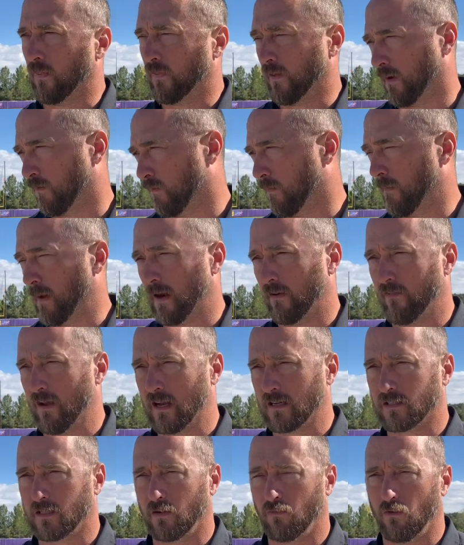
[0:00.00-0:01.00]
I think we might have
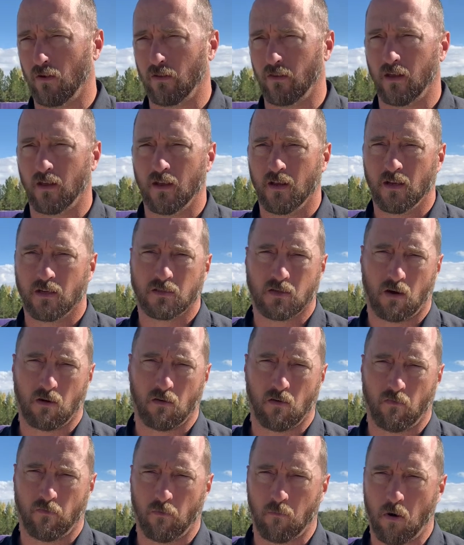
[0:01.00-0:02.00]
actually won the
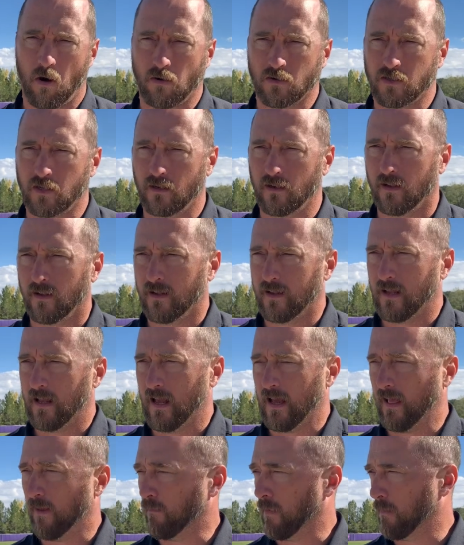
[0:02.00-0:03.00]
turnover margin
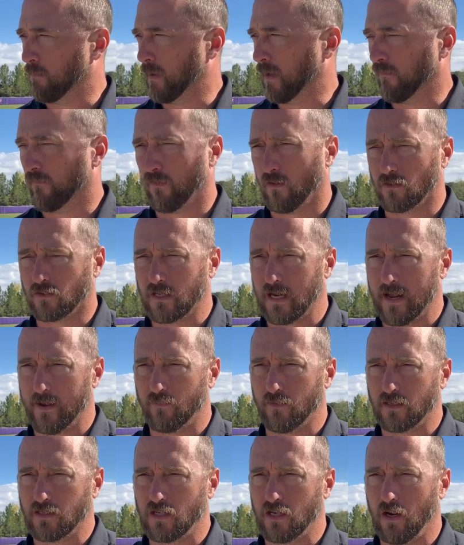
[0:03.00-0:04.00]
uh, that might be a first
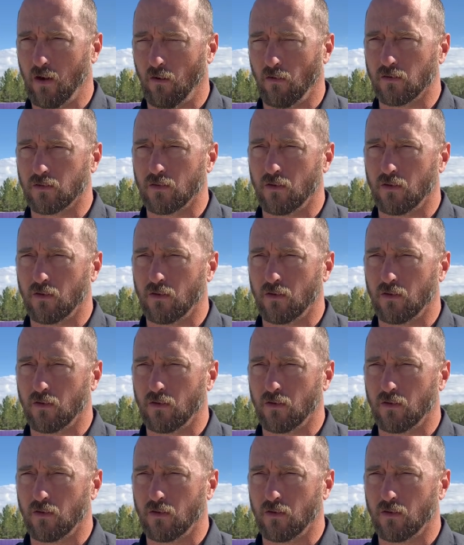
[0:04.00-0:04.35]
time this year.